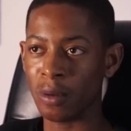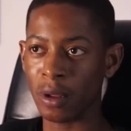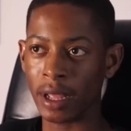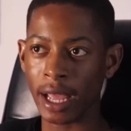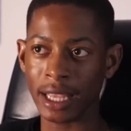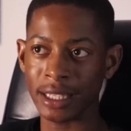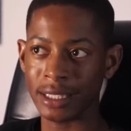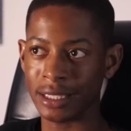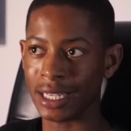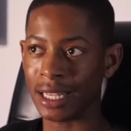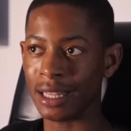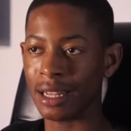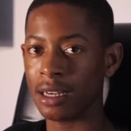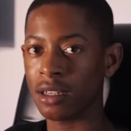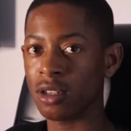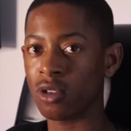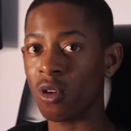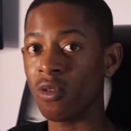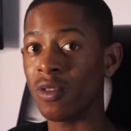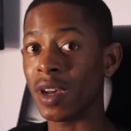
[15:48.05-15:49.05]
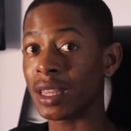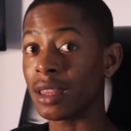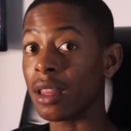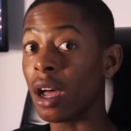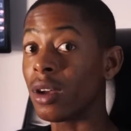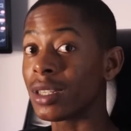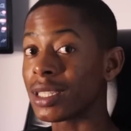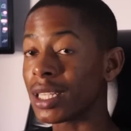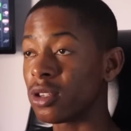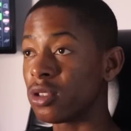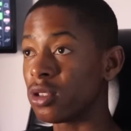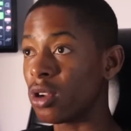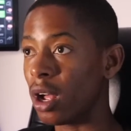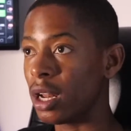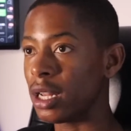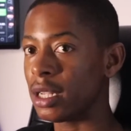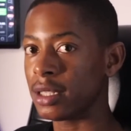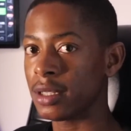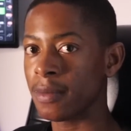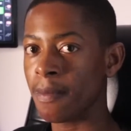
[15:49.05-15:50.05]
has generated over
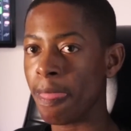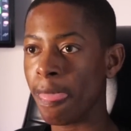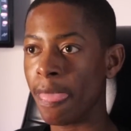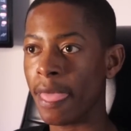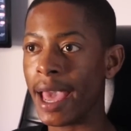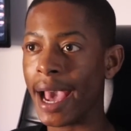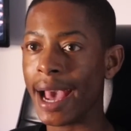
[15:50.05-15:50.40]
$1,000,